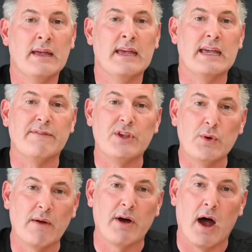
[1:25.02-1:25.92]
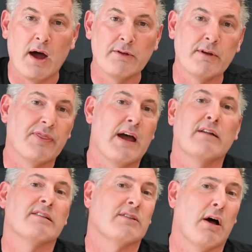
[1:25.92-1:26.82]
If you have a
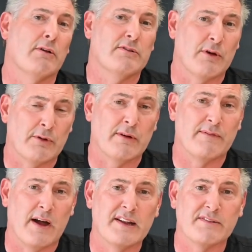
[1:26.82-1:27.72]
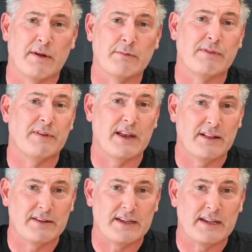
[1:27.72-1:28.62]
$100,000 donor advised fund with
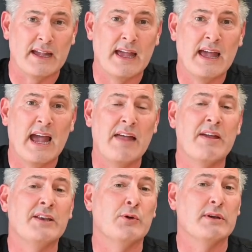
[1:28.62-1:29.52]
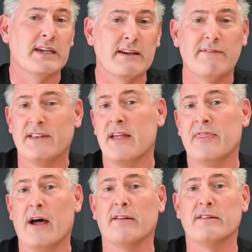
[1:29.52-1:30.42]
Fidelity, and then you give
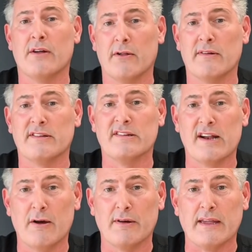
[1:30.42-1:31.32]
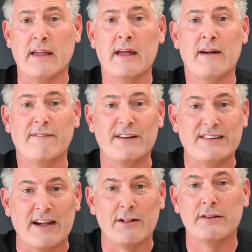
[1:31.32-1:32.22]
$10,000 to charity,
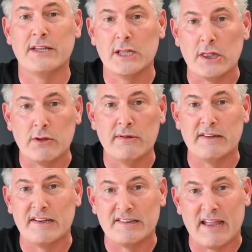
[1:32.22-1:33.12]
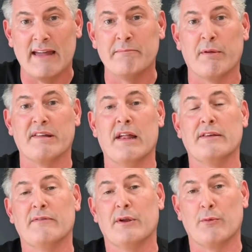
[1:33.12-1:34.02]
Fidelity loses 10%
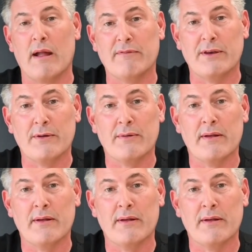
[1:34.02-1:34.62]
of their revenue.